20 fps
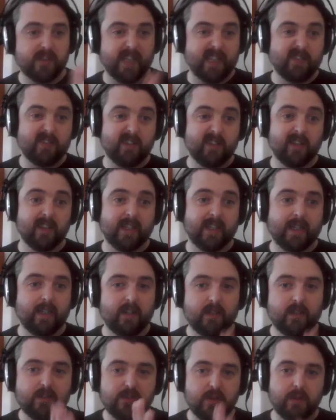instantly.
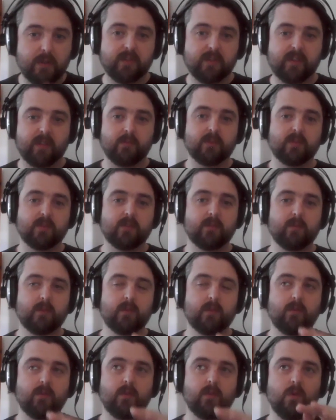As soon as
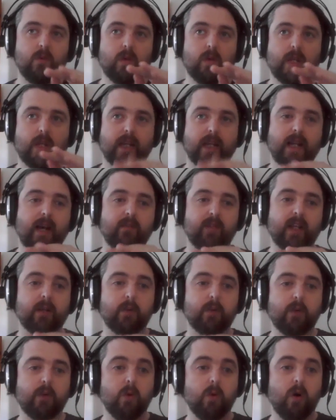you could have
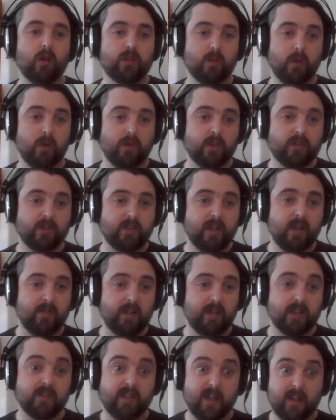liquid water on the
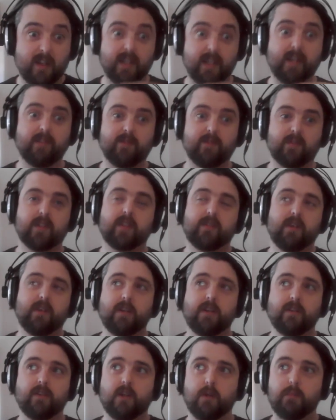surface, life
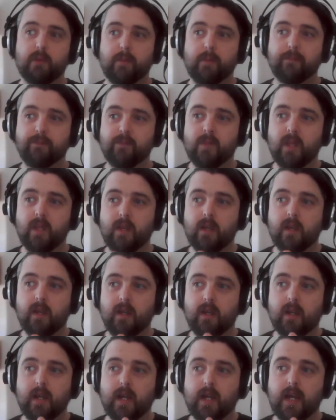turns up.
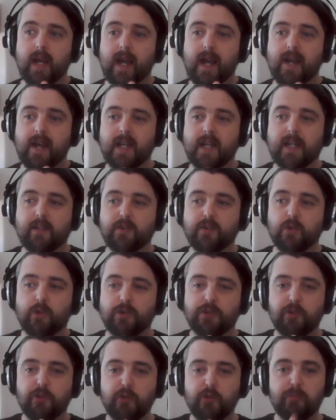And then it
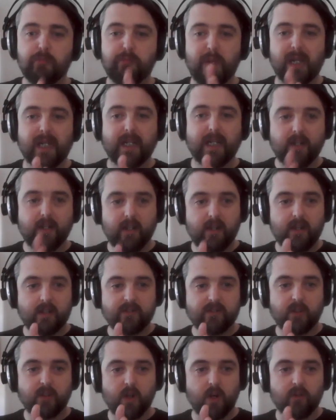took 2 billion
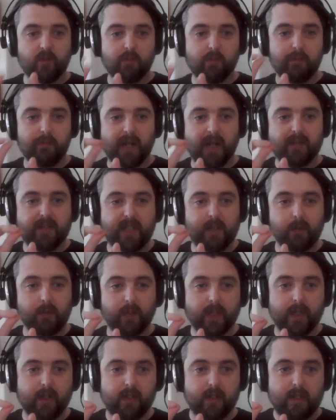years to go from
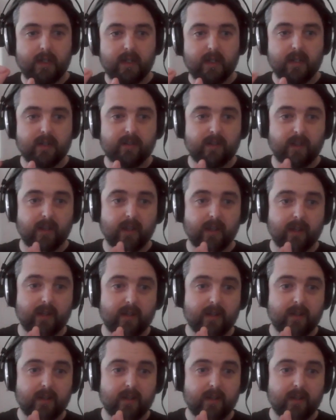bacteria to